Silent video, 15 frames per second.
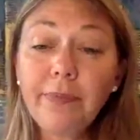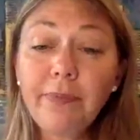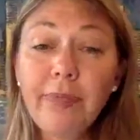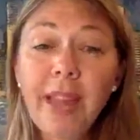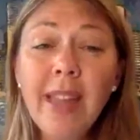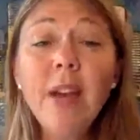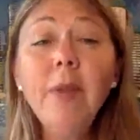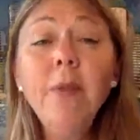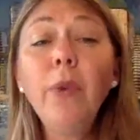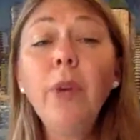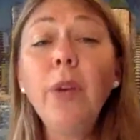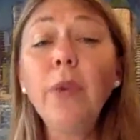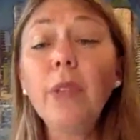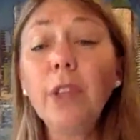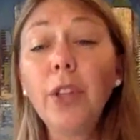And then
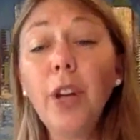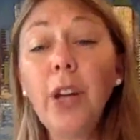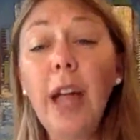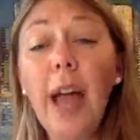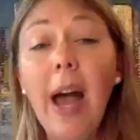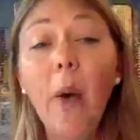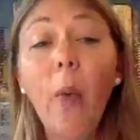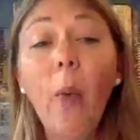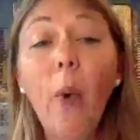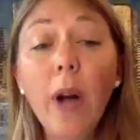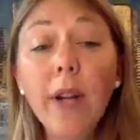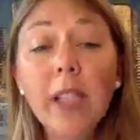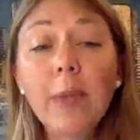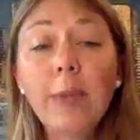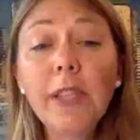we would look at
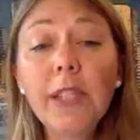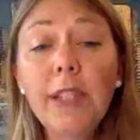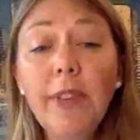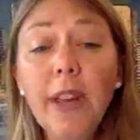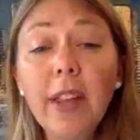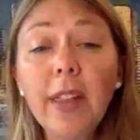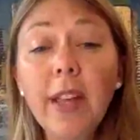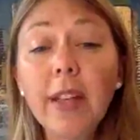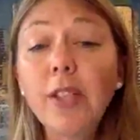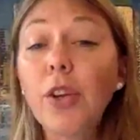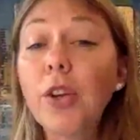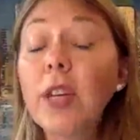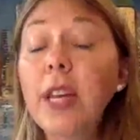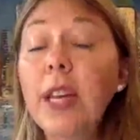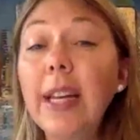what specific things
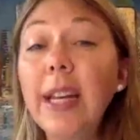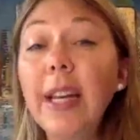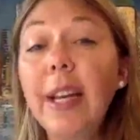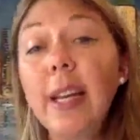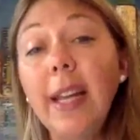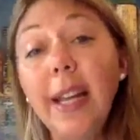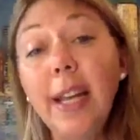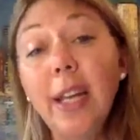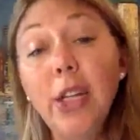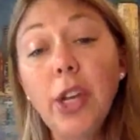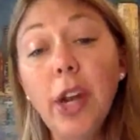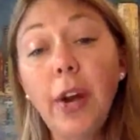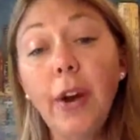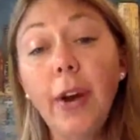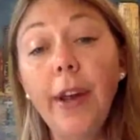are needed in each
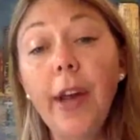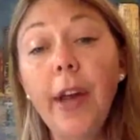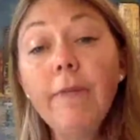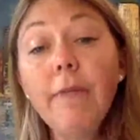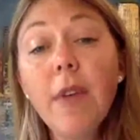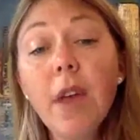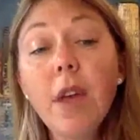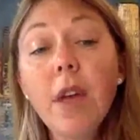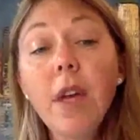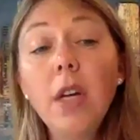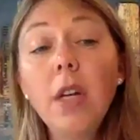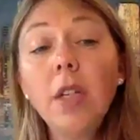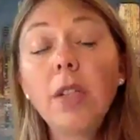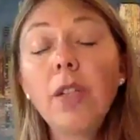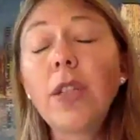area
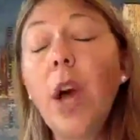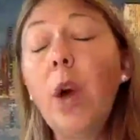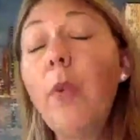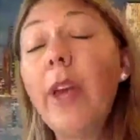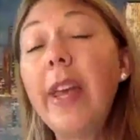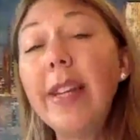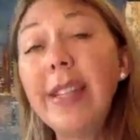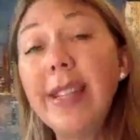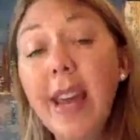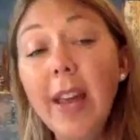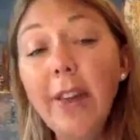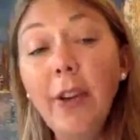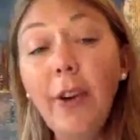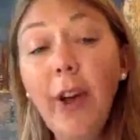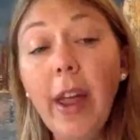so that we can
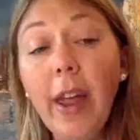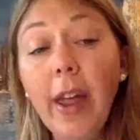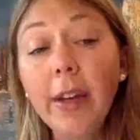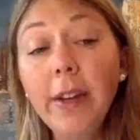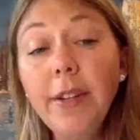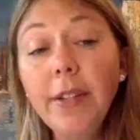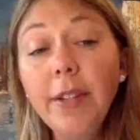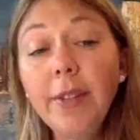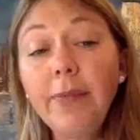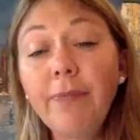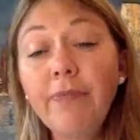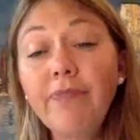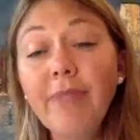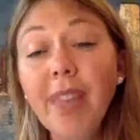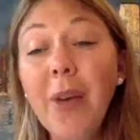take their hand
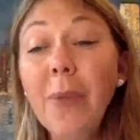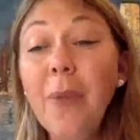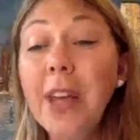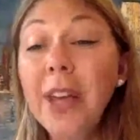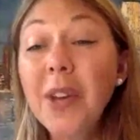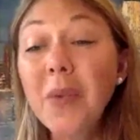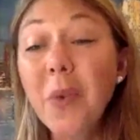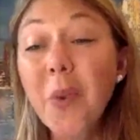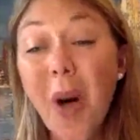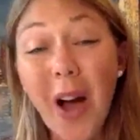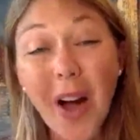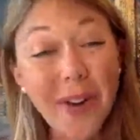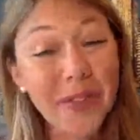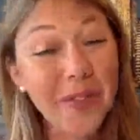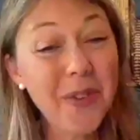and we can
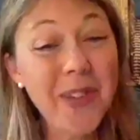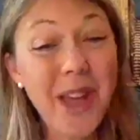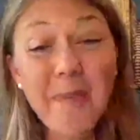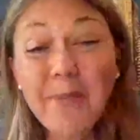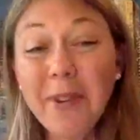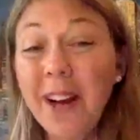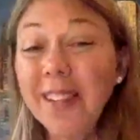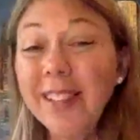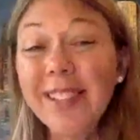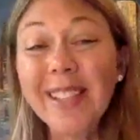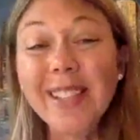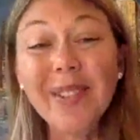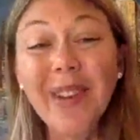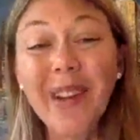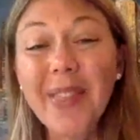walk through that
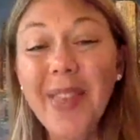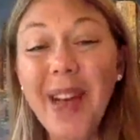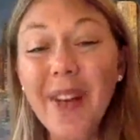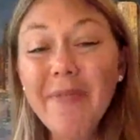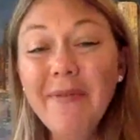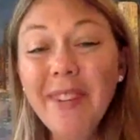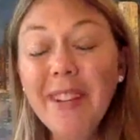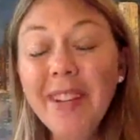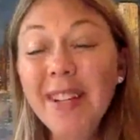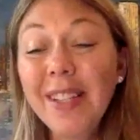process with them.